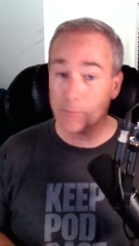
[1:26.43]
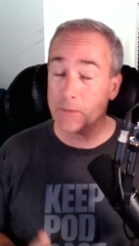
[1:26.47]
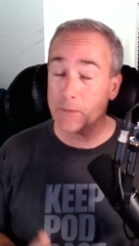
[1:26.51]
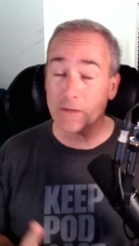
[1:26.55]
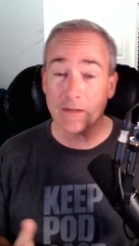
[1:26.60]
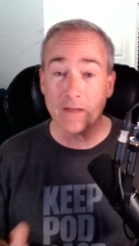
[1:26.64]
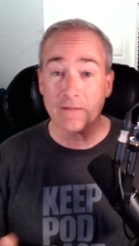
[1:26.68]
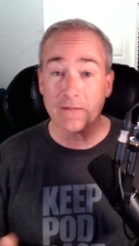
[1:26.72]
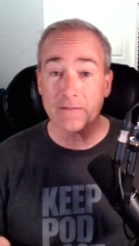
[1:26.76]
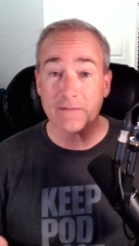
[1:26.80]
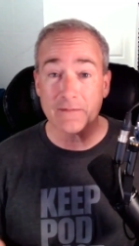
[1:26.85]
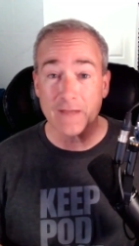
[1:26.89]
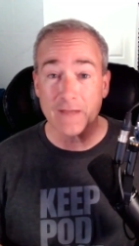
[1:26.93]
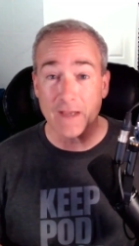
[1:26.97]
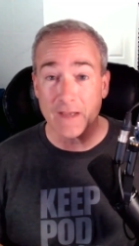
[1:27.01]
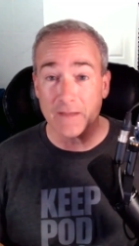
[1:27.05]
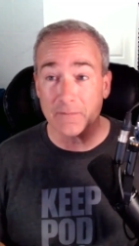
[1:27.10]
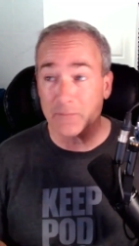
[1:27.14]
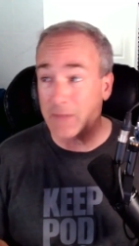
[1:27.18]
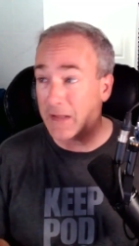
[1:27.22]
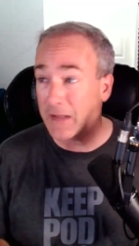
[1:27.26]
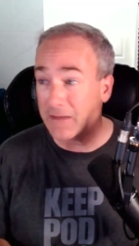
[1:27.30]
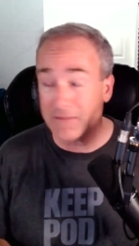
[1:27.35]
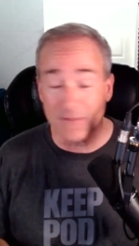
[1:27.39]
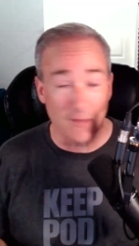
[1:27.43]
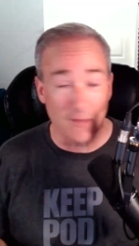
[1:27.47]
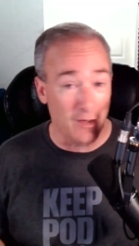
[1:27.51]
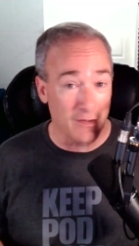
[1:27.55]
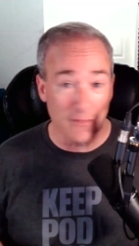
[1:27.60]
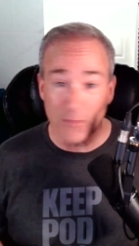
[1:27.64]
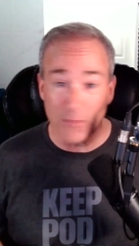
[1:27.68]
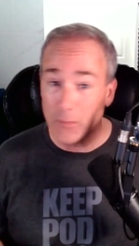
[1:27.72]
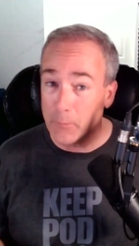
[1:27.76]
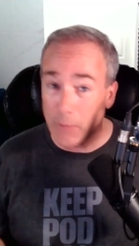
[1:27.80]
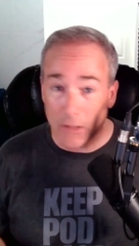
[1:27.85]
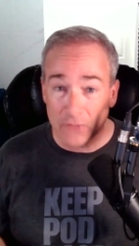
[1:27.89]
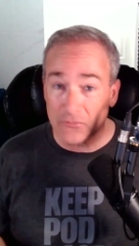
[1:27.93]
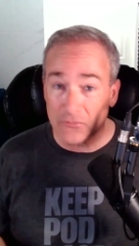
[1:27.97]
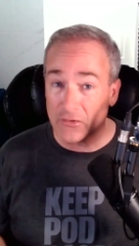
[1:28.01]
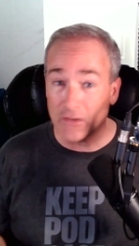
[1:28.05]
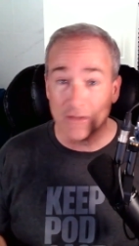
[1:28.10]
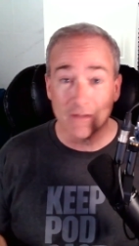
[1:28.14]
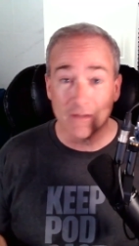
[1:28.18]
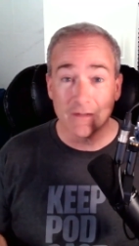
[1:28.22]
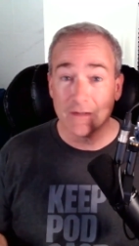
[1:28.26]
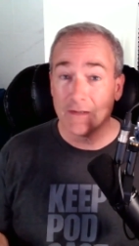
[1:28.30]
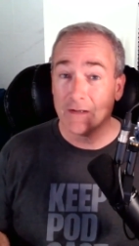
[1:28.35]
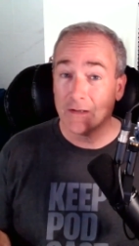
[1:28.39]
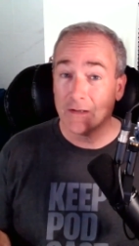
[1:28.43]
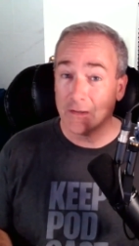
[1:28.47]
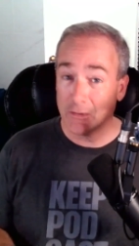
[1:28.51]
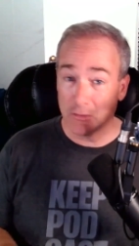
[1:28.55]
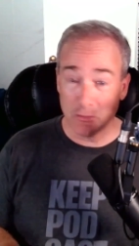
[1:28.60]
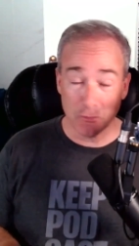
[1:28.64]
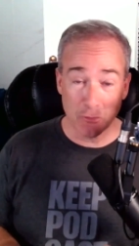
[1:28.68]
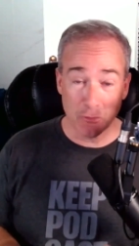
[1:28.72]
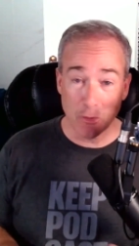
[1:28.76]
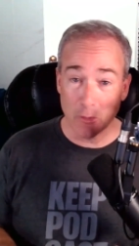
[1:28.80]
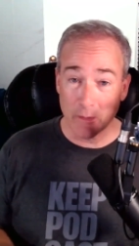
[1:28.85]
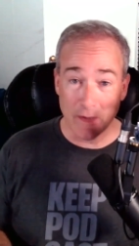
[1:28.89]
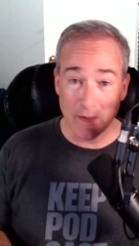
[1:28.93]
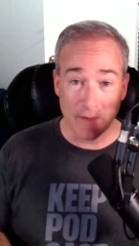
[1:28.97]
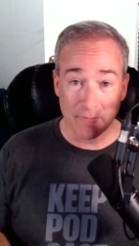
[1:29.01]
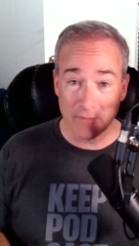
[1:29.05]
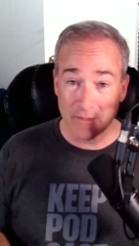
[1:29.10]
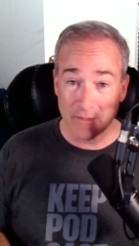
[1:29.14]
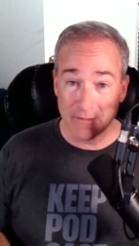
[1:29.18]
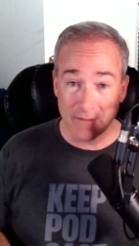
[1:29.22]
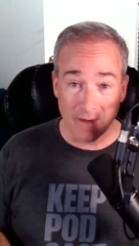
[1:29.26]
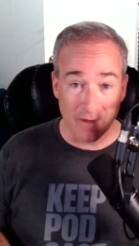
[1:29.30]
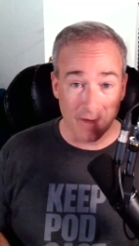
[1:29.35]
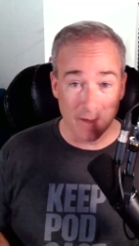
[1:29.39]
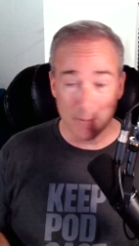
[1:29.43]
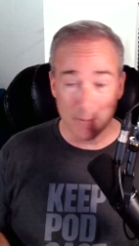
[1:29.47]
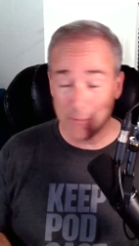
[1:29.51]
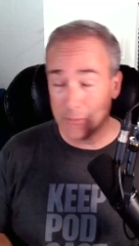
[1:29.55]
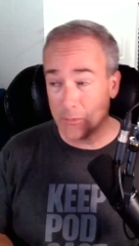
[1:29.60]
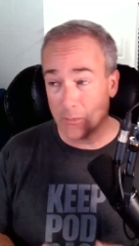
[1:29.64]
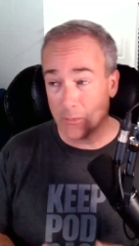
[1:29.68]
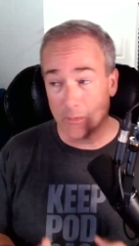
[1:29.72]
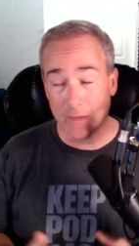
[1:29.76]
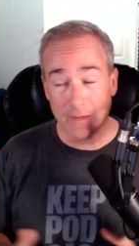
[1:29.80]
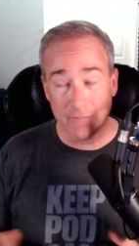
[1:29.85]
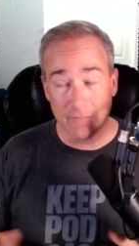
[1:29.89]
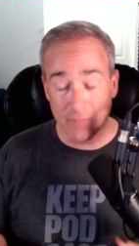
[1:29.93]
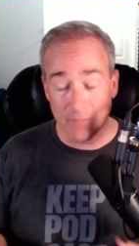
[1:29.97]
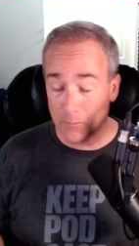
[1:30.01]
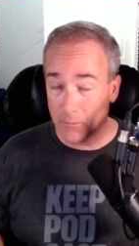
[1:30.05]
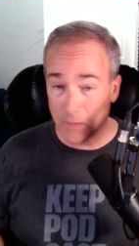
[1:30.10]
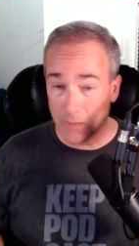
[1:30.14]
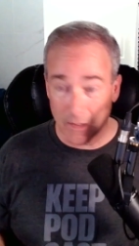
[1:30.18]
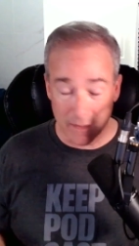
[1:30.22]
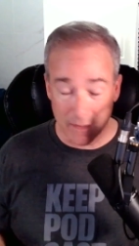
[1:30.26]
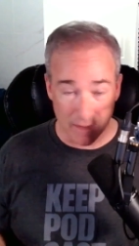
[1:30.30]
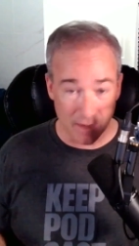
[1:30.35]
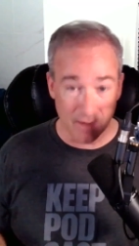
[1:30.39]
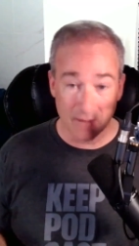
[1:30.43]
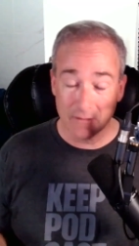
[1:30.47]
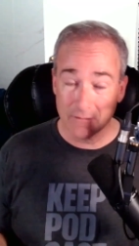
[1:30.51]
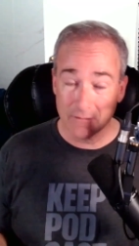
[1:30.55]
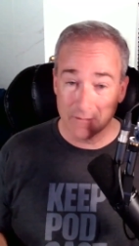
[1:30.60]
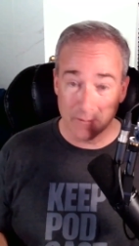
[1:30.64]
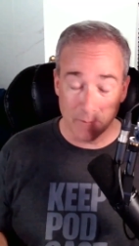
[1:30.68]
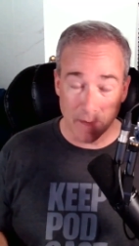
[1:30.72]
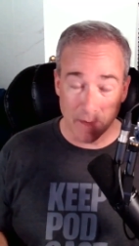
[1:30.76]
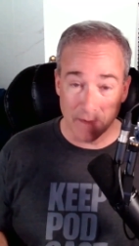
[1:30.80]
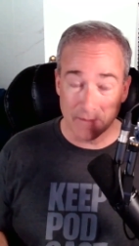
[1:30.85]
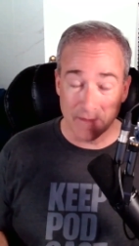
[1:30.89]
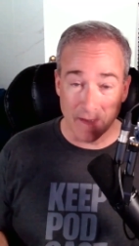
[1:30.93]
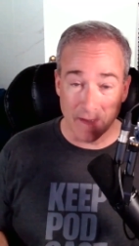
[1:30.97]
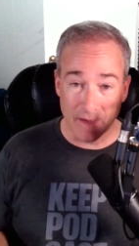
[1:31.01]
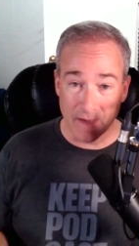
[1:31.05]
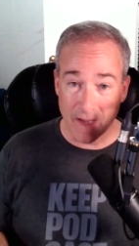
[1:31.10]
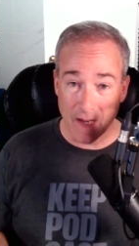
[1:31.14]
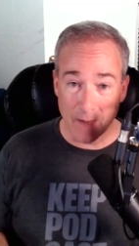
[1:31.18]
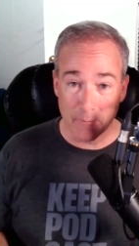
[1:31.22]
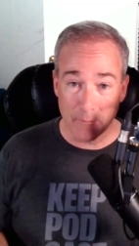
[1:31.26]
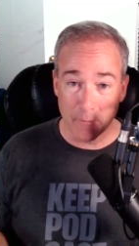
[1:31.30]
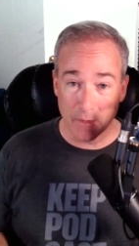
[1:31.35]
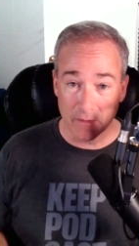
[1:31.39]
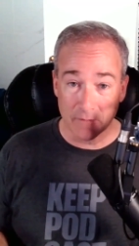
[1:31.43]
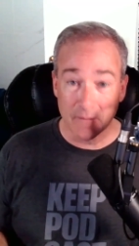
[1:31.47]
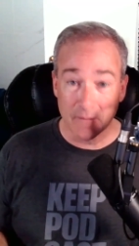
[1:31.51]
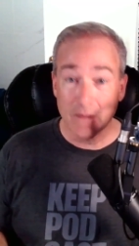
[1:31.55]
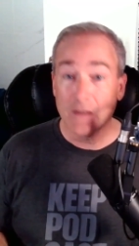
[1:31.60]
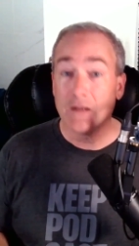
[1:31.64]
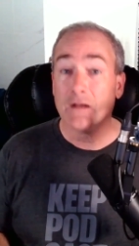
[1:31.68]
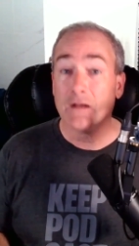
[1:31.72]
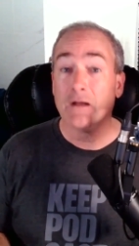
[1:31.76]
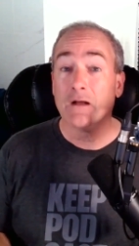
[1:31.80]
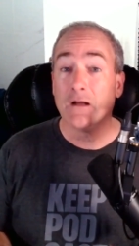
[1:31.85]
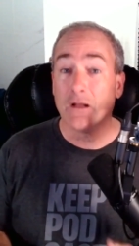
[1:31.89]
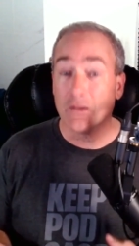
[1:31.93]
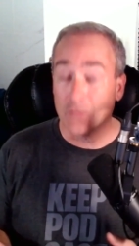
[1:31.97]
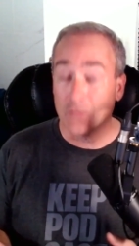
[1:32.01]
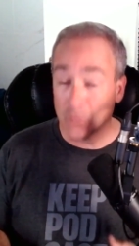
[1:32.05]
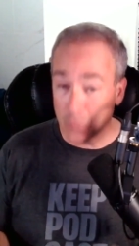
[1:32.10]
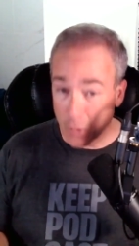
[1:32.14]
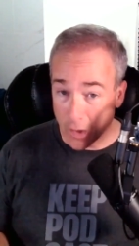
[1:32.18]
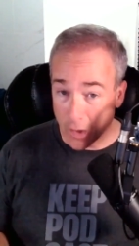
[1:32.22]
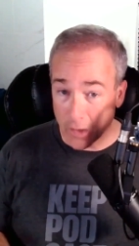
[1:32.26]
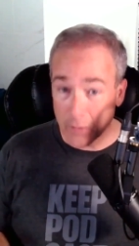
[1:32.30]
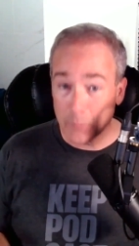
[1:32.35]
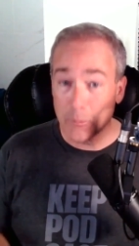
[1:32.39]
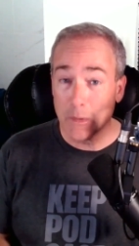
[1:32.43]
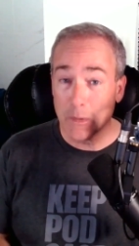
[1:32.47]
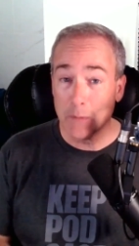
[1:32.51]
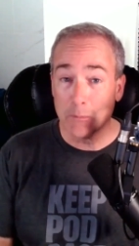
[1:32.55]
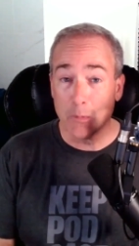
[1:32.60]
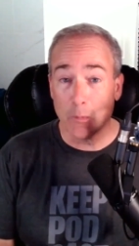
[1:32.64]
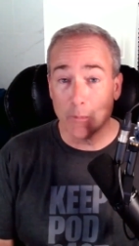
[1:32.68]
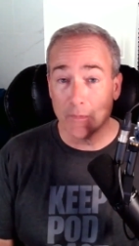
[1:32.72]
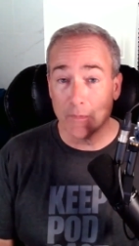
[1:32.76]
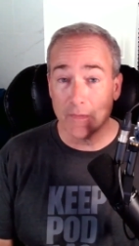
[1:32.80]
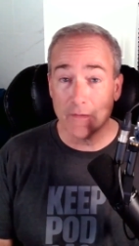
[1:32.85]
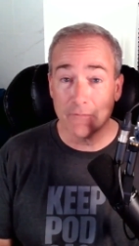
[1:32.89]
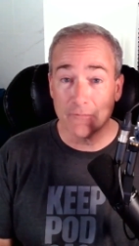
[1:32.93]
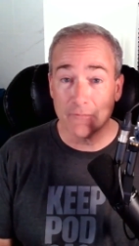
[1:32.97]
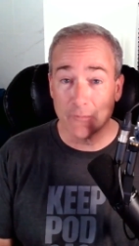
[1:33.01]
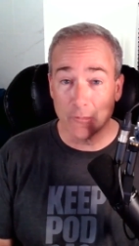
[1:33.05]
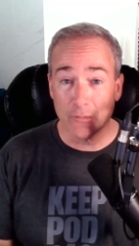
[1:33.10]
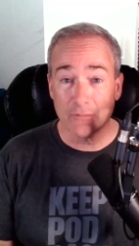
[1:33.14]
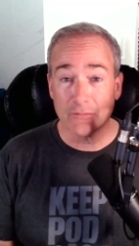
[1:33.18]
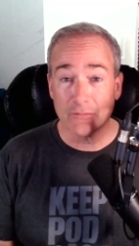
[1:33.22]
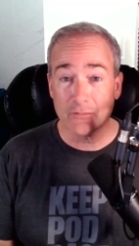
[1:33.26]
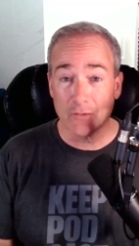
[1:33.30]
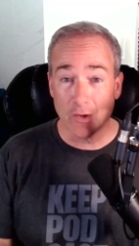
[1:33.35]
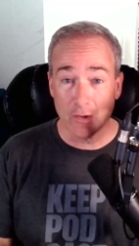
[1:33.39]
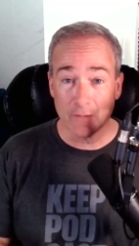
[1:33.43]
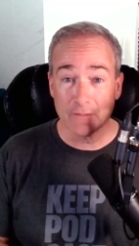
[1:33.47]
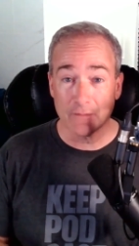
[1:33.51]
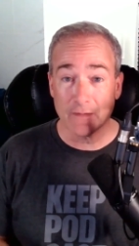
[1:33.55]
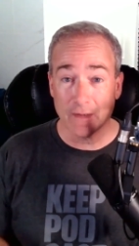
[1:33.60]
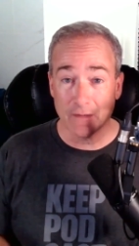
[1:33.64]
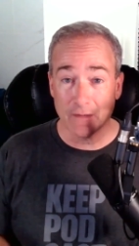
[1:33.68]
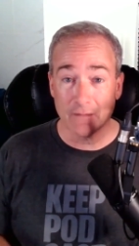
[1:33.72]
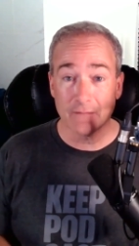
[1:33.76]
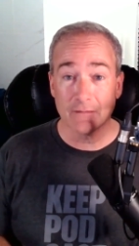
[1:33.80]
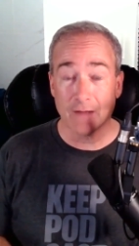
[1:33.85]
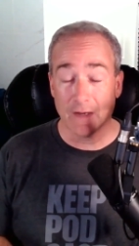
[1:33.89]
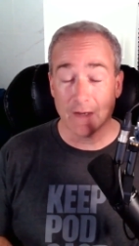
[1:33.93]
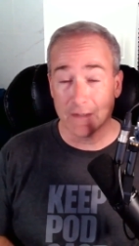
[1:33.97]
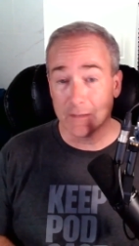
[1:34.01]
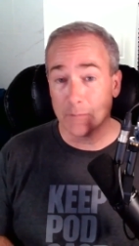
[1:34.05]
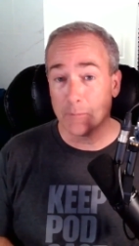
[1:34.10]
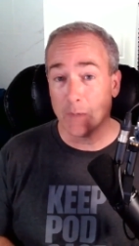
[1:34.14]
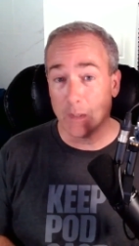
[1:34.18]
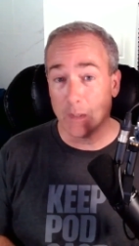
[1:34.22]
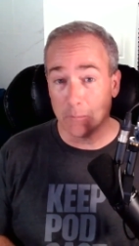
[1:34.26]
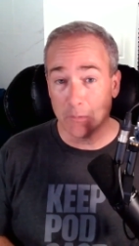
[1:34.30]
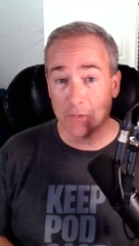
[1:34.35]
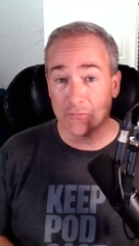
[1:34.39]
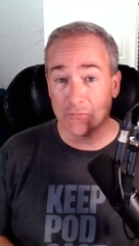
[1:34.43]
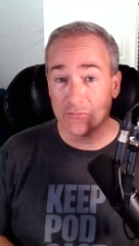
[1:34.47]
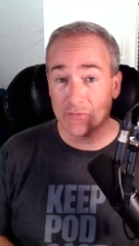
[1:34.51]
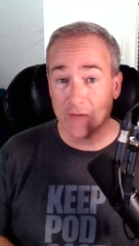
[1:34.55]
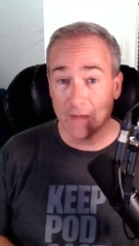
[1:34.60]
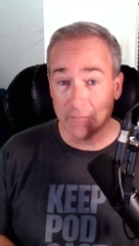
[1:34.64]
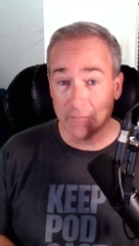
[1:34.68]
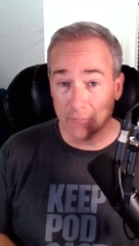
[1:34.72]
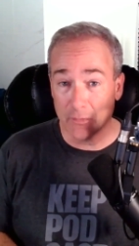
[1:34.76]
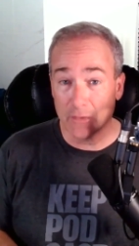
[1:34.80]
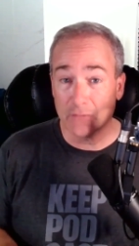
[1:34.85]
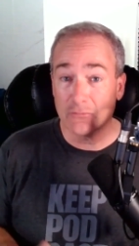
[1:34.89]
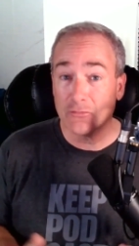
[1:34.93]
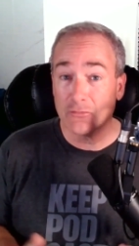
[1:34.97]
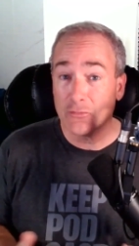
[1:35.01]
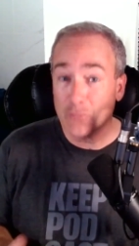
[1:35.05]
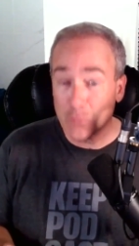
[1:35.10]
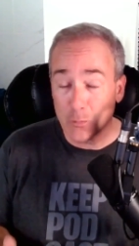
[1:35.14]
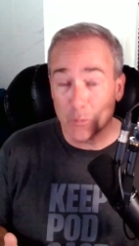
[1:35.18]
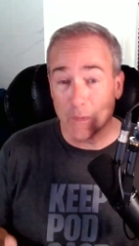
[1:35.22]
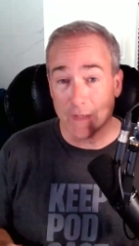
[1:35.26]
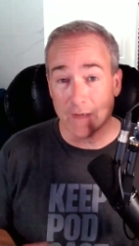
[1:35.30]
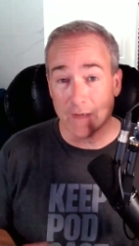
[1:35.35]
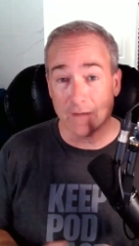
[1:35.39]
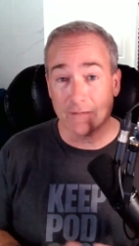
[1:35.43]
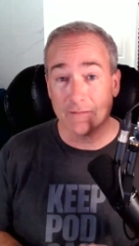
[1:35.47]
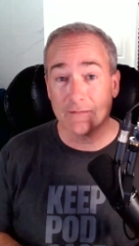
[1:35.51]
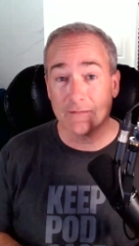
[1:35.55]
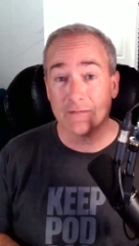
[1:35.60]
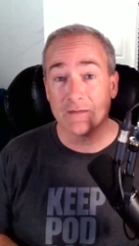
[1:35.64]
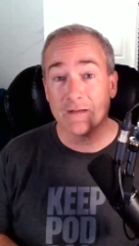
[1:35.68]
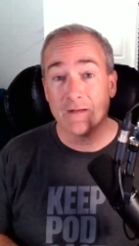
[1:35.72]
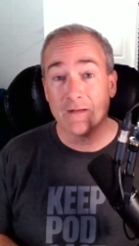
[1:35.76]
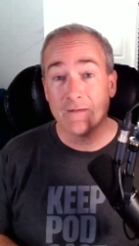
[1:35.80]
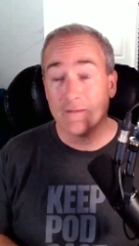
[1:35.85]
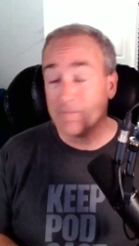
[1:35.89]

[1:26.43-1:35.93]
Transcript: But let's say that's not in the budget. You don't have the time. You don't have the money to make that happen. A lot of people, when they first start, they decide to publish every two weeks.